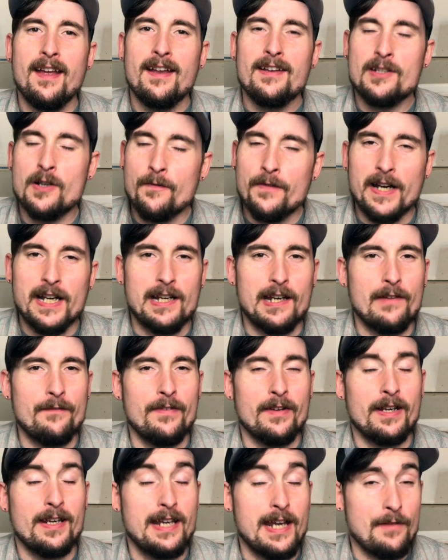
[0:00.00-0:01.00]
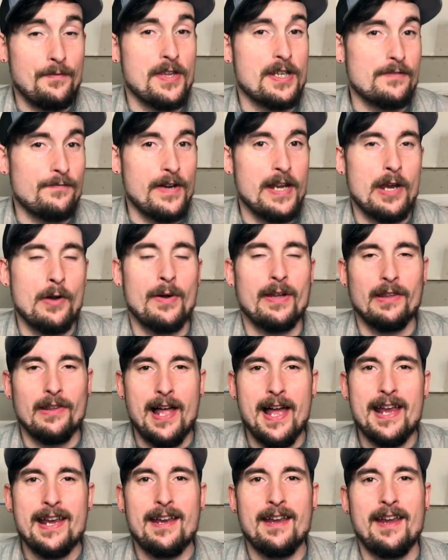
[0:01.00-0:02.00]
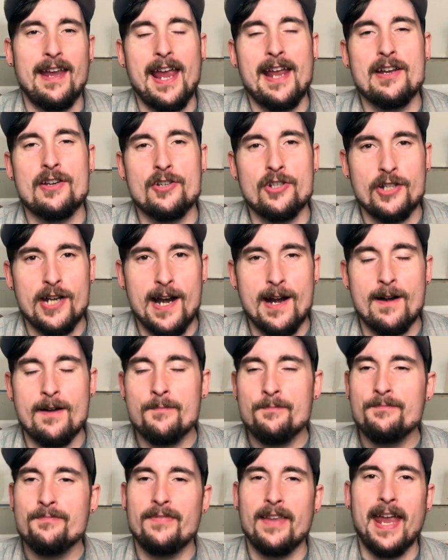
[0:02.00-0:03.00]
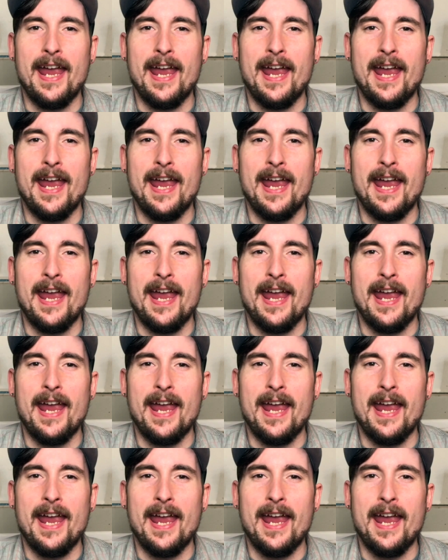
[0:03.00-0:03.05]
don't forget to give this video a like and a share,